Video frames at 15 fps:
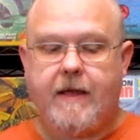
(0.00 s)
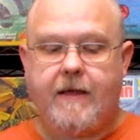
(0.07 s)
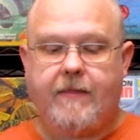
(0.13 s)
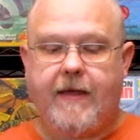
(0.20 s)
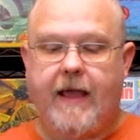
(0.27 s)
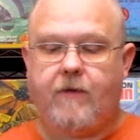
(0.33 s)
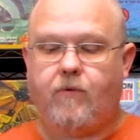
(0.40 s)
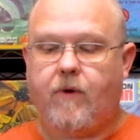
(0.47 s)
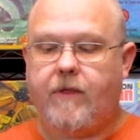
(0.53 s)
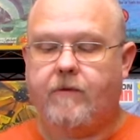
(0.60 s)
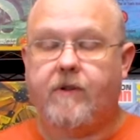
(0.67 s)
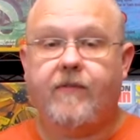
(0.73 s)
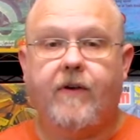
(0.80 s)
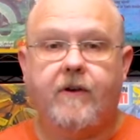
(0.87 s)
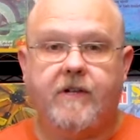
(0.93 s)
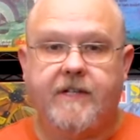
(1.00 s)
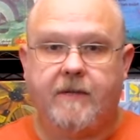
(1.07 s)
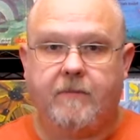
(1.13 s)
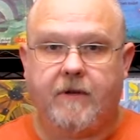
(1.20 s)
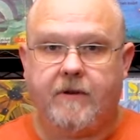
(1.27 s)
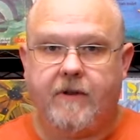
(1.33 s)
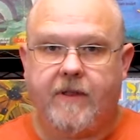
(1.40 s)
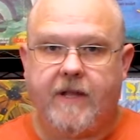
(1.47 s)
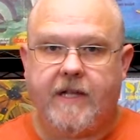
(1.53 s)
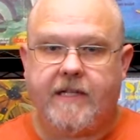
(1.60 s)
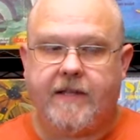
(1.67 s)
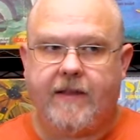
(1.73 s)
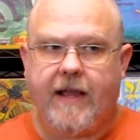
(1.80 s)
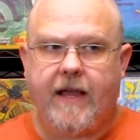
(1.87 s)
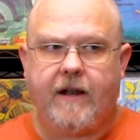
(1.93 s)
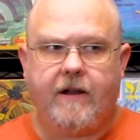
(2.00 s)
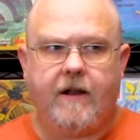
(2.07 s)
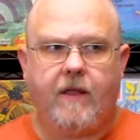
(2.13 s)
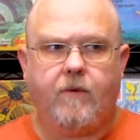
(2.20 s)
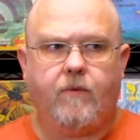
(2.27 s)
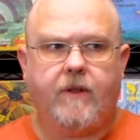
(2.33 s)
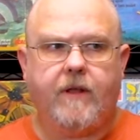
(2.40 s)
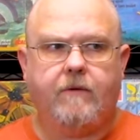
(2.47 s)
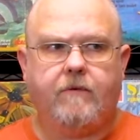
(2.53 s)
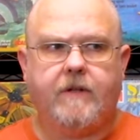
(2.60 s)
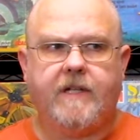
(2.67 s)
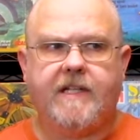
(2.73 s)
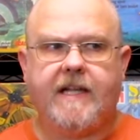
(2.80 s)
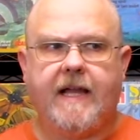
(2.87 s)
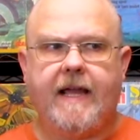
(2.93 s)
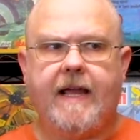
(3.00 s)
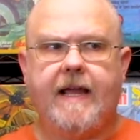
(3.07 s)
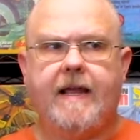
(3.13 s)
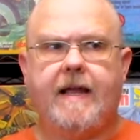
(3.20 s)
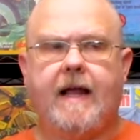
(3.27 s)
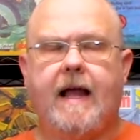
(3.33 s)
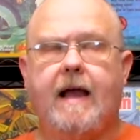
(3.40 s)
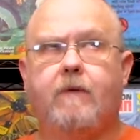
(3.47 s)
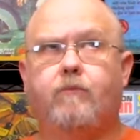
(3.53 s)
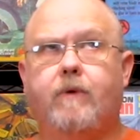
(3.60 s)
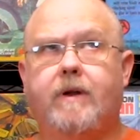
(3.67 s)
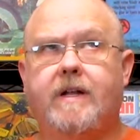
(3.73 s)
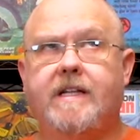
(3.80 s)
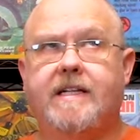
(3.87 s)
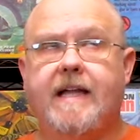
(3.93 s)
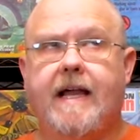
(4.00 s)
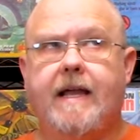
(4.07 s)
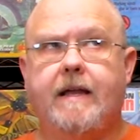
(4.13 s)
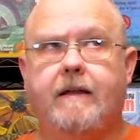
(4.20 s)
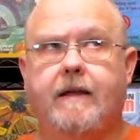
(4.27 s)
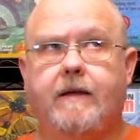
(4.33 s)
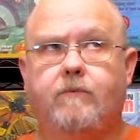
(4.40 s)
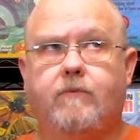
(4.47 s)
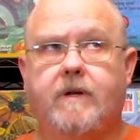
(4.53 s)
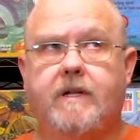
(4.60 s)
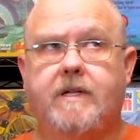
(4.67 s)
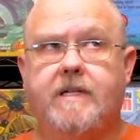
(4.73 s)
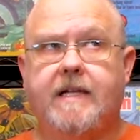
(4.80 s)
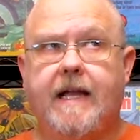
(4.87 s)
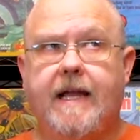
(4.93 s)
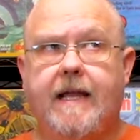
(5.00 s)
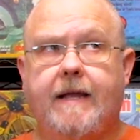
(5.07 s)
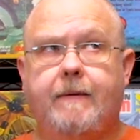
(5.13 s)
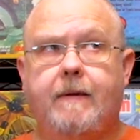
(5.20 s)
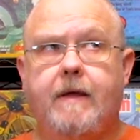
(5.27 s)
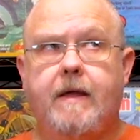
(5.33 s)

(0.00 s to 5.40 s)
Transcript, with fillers: They had one that was very similar to this, and they had another one that was a, I want to say it was a